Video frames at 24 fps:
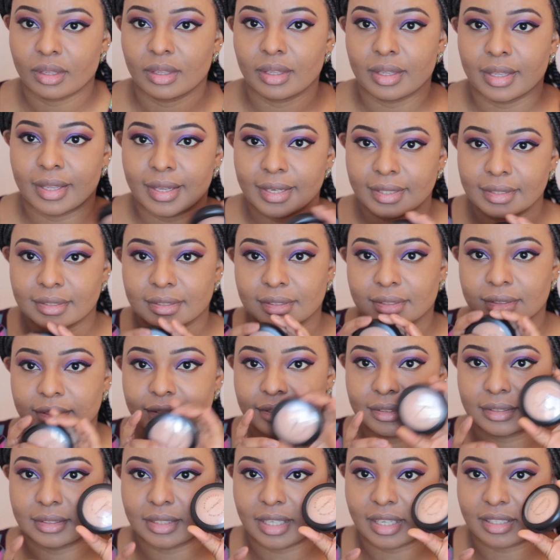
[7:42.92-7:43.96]
and
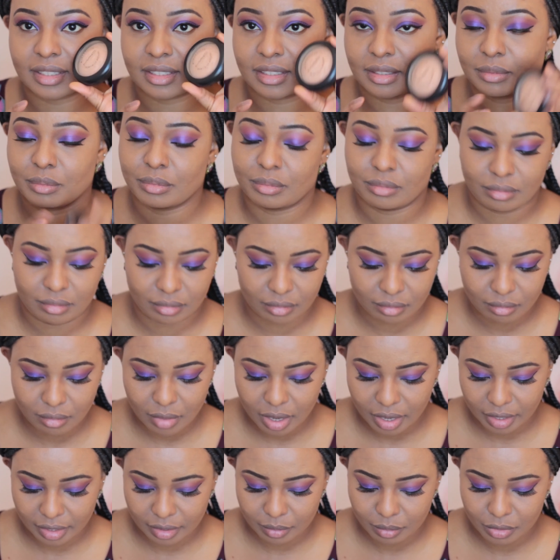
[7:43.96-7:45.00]
that's the
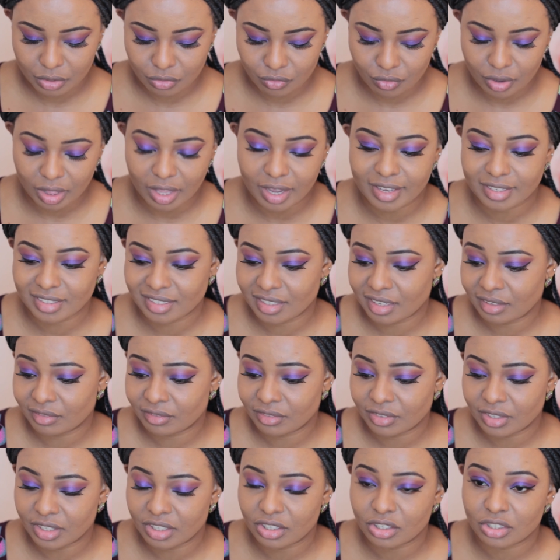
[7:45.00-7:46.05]
MAC Mineralized
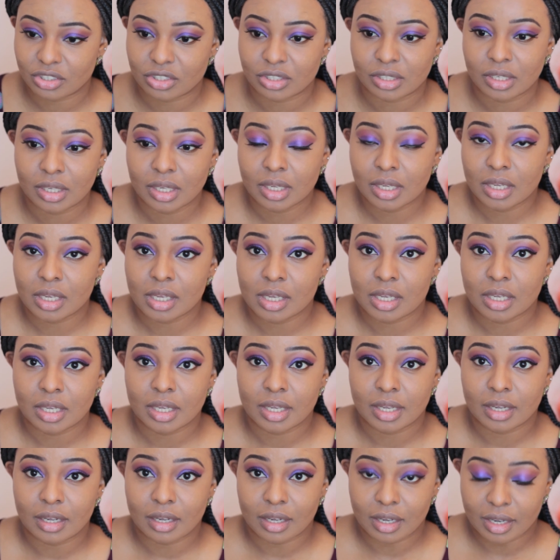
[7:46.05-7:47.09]
Skin Finish.
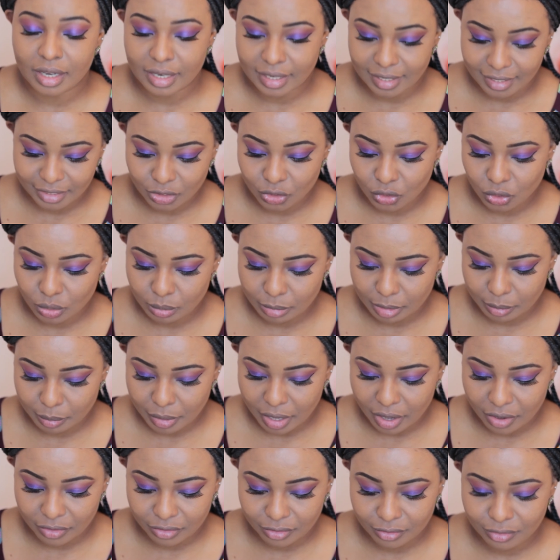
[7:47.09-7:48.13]
I like to do my
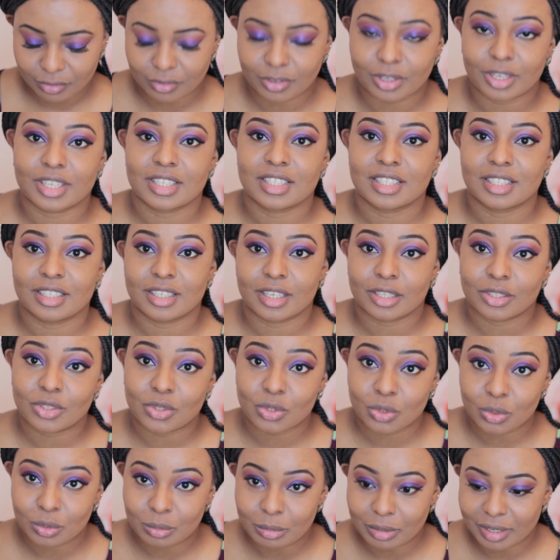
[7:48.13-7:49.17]
powder first and then
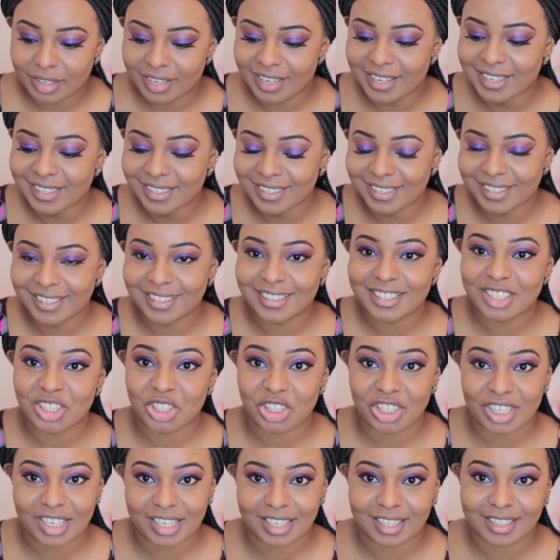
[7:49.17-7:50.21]
do my
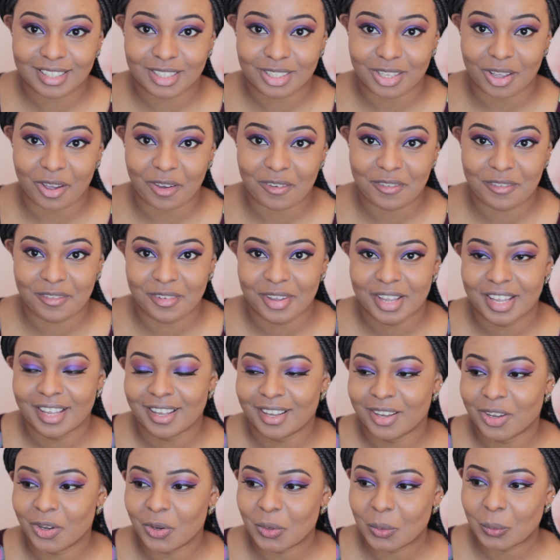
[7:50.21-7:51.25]
cheek stuff,
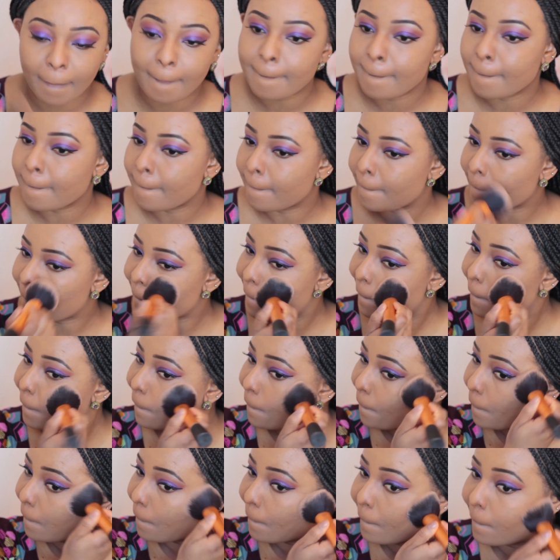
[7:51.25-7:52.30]
or my
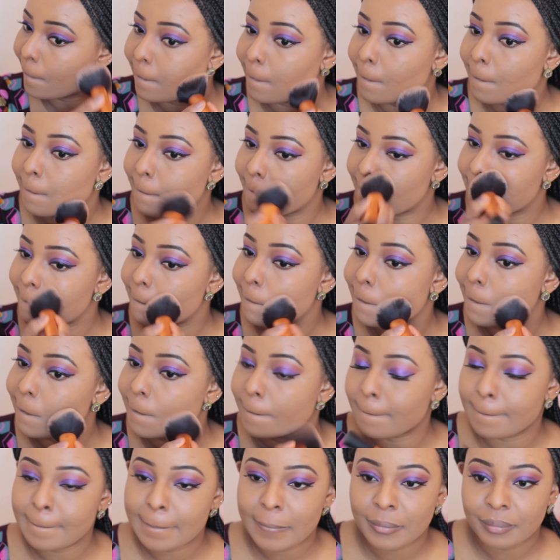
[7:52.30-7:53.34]
what do you call this
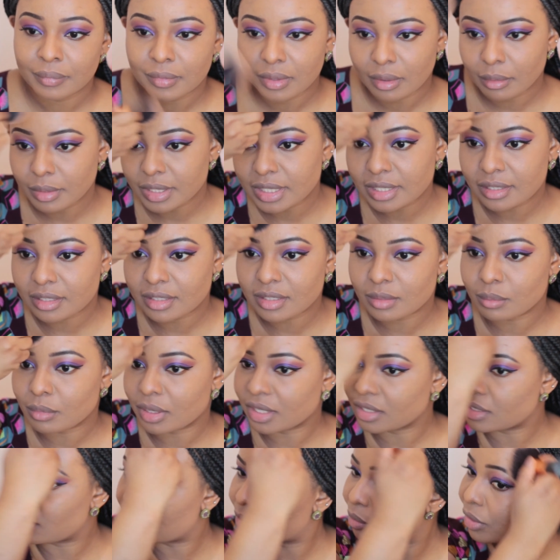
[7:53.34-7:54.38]
now,
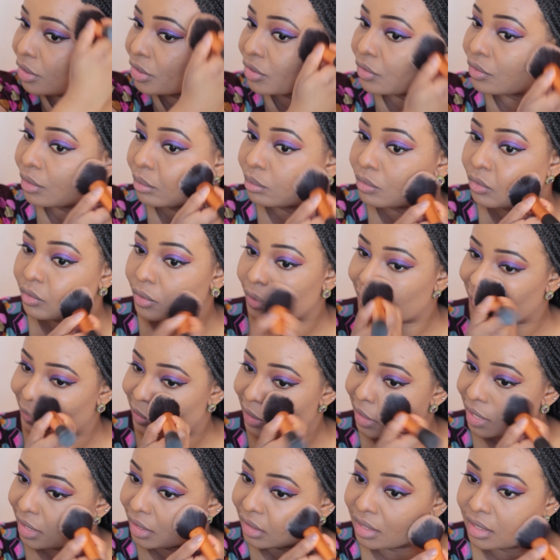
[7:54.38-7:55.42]
bronzer or
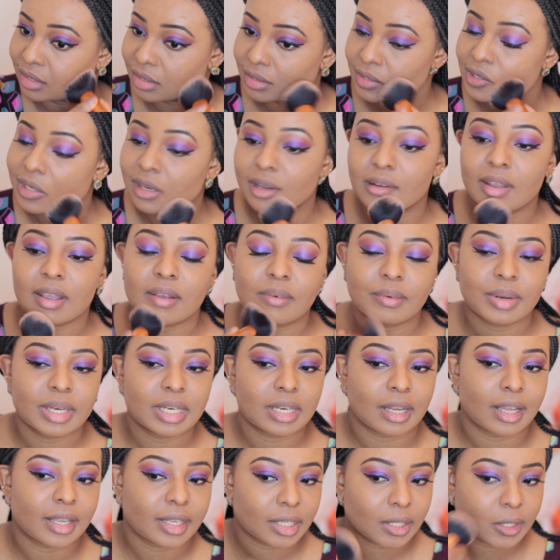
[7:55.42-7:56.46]
blush, whatever. But I like
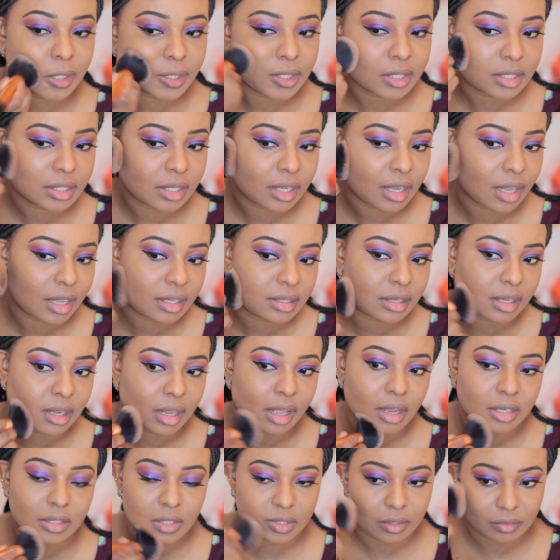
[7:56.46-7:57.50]
to put my olive
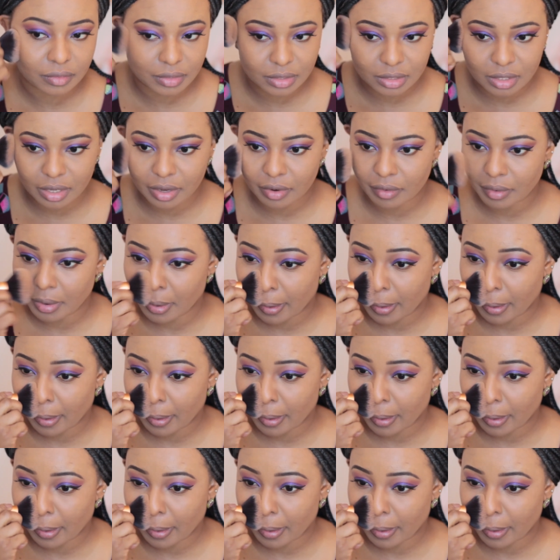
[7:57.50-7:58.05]
powder first.